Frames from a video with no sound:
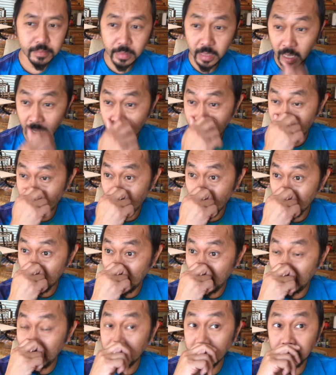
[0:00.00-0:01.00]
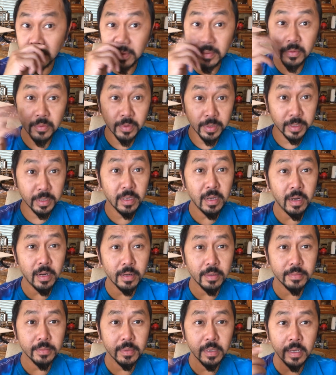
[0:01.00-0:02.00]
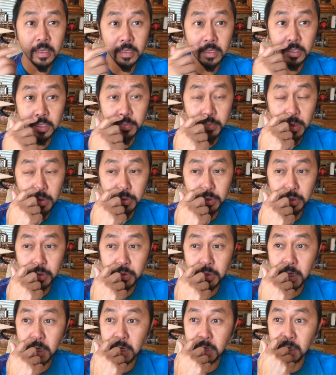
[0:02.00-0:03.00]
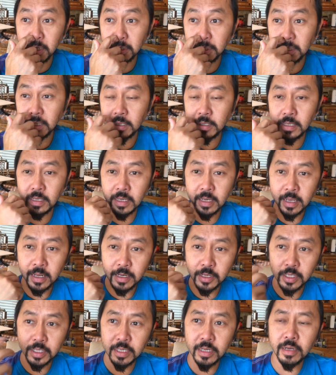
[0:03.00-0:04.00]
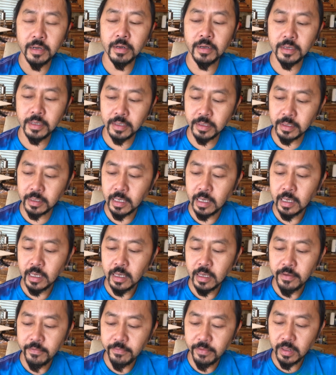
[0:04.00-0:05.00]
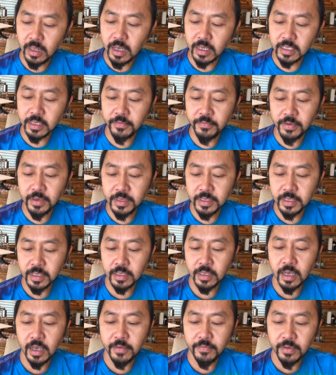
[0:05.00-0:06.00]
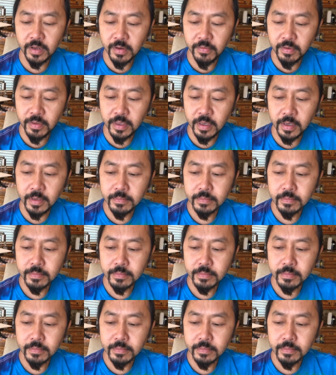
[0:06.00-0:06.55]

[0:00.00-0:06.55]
And Mark Eaton was there and he spoke to us and he kind of shared his philosophies on life and everything.